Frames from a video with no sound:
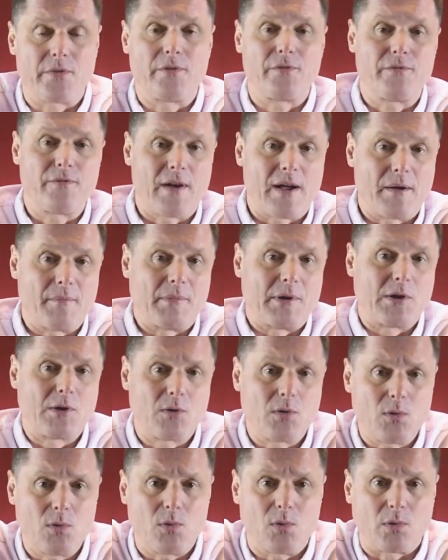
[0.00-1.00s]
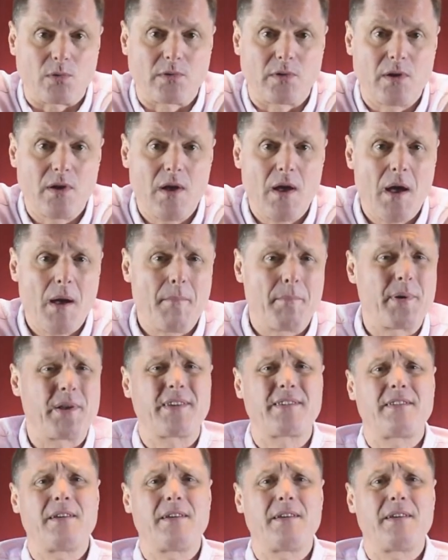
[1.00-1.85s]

the family court, but